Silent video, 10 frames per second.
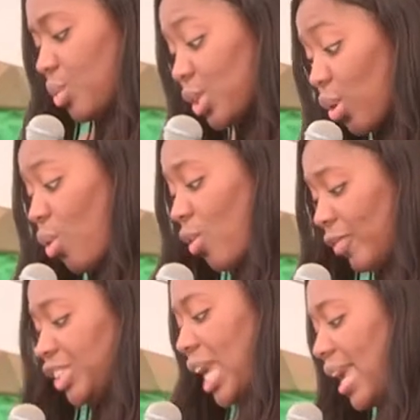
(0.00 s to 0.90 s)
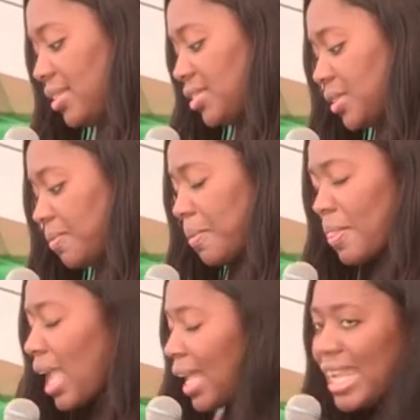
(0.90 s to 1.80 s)
was a call for change.
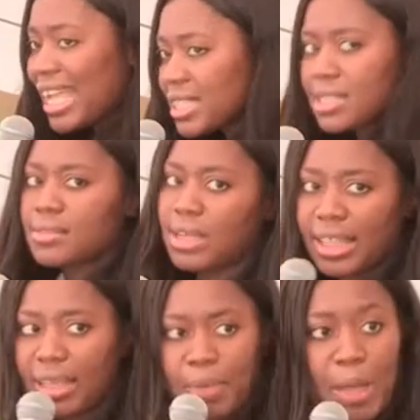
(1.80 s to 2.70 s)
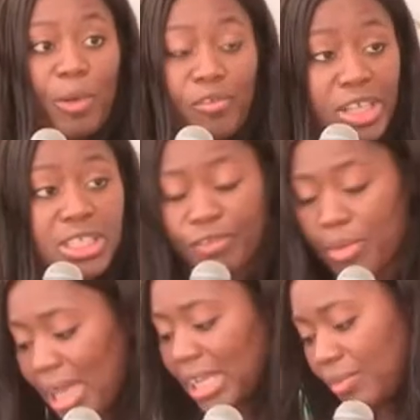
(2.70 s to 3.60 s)
And yes, I think people voted for
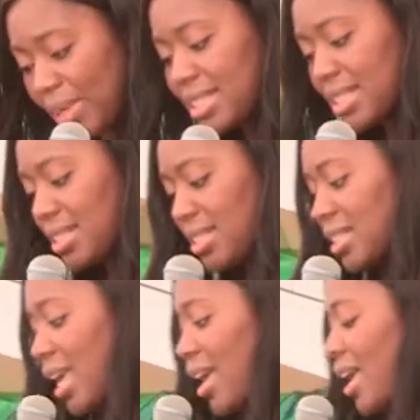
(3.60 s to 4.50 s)
many reasons.